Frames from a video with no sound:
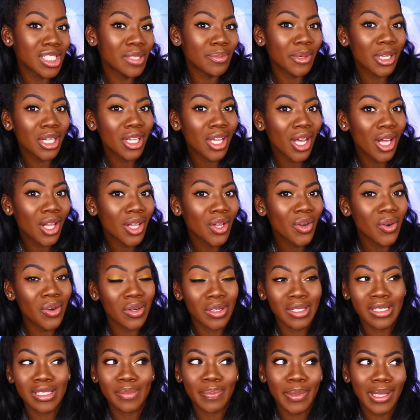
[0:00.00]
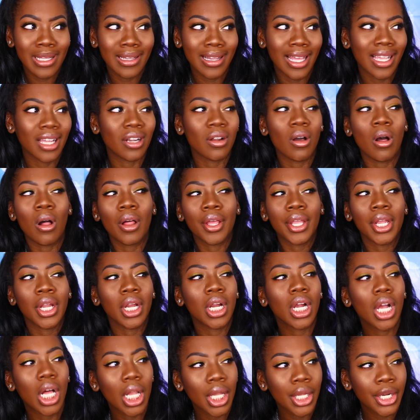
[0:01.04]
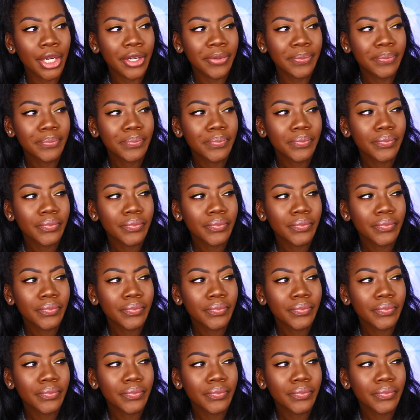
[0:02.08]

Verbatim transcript: a spring color, or is pink like an all-year color?